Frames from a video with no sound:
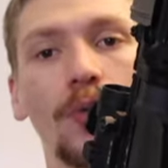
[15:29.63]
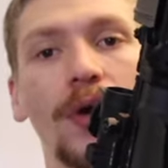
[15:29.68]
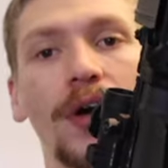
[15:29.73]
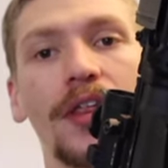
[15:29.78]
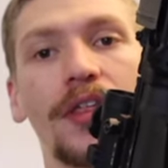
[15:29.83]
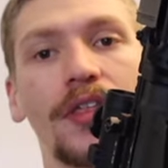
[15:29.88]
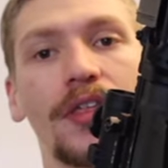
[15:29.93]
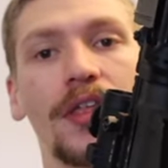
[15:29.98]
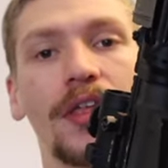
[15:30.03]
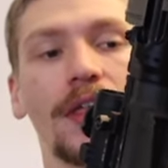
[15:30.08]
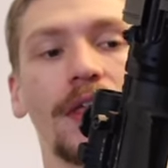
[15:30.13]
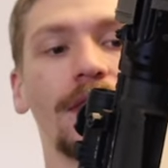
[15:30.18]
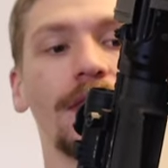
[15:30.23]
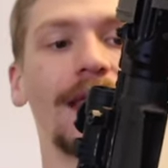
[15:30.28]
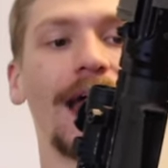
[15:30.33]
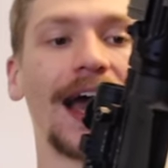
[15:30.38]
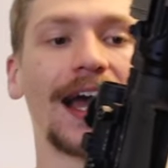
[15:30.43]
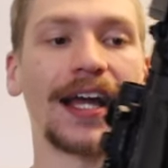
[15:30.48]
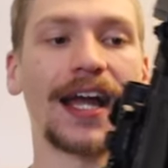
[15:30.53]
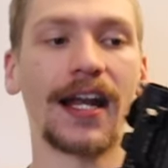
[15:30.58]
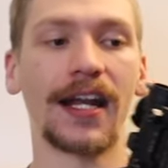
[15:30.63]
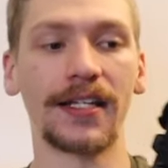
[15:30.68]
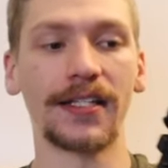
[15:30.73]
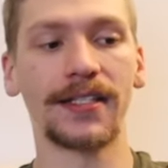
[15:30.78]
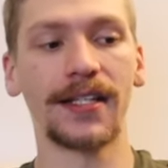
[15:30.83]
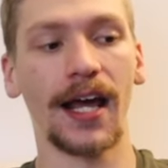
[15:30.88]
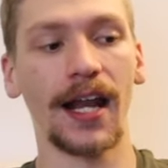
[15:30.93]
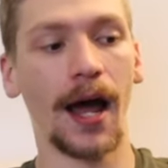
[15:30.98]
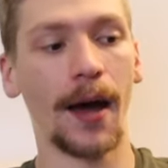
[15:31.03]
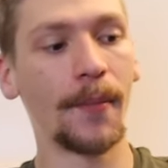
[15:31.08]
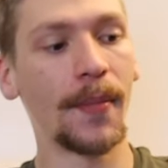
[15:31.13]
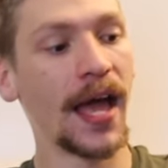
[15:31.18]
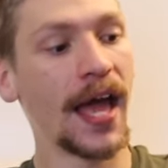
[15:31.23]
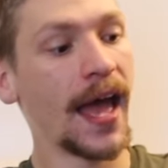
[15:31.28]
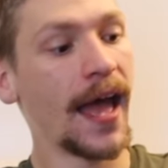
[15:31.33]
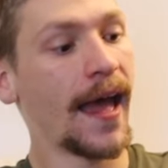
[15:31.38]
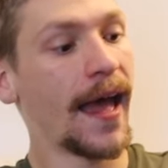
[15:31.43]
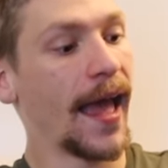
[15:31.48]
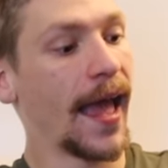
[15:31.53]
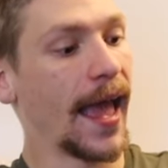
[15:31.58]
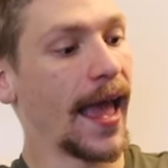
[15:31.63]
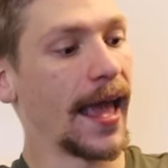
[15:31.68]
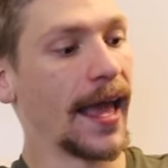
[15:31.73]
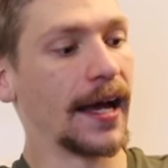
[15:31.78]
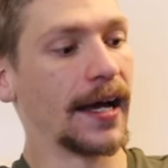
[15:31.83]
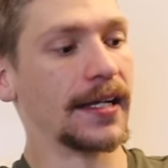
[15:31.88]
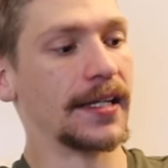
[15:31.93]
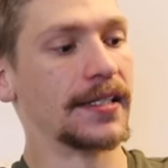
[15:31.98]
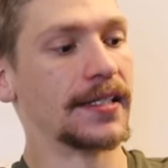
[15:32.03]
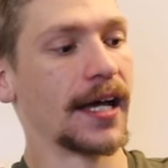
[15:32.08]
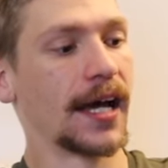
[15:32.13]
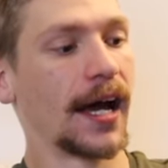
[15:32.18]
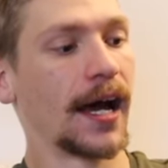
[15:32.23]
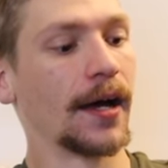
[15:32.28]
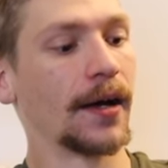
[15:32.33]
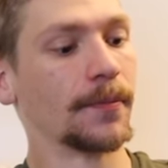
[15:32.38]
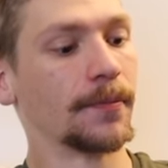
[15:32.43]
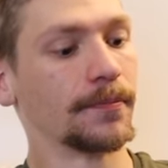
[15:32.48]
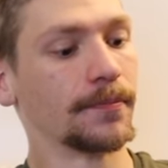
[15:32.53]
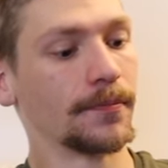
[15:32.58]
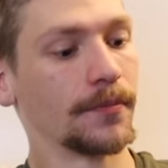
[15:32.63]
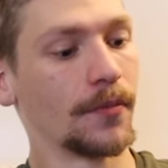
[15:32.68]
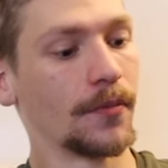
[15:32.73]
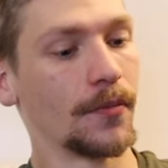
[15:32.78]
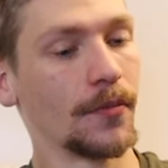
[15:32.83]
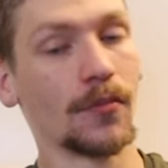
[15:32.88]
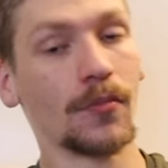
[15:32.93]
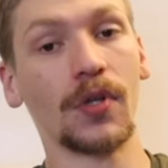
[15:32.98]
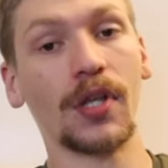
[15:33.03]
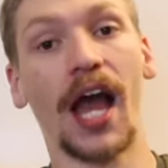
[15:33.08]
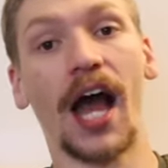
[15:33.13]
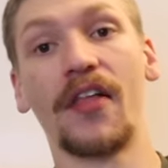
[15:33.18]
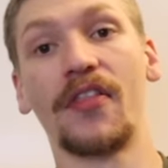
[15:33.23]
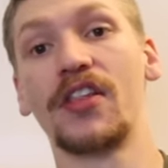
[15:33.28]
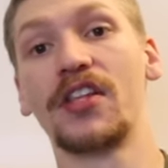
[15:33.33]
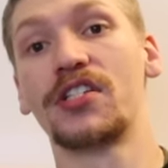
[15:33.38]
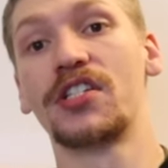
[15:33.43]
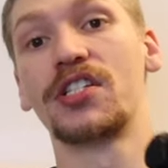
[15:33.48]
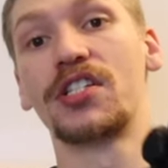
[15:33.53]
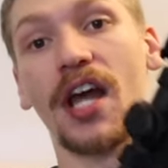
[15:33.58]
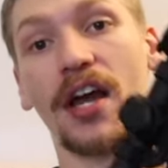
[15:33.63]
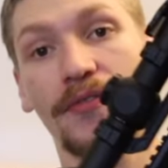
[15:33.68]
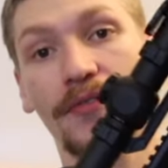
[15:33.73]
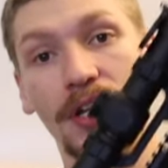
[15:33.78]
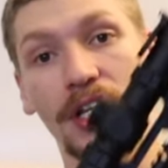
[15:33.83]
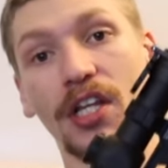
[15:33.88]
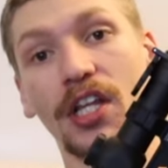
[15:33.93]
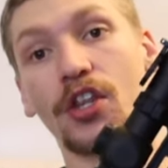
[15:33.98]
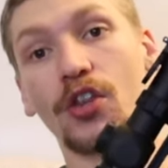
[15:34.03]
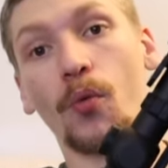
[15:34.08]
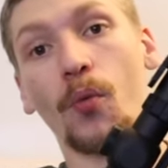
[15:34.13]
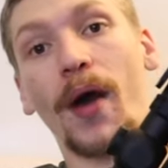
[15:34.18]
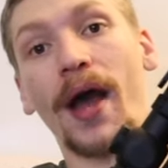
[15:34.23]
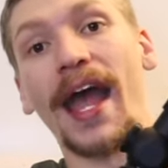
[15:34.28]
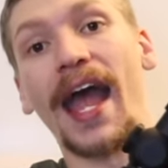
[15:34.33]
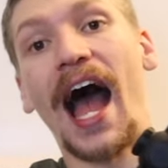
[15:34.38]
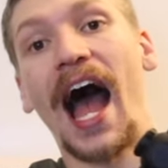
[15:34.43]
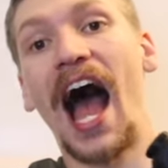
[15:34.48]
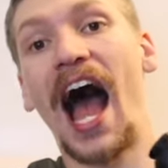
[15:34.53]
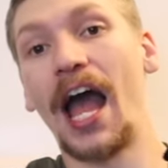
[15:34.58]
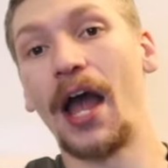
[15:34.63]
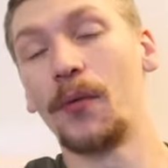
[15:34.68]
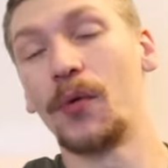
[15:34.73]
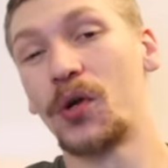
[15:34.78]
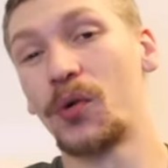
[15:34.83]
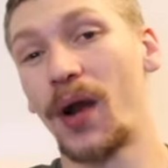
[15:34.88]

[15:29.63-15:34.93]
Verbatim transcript: with that kind of setup. And yeah, this is definitely the way I would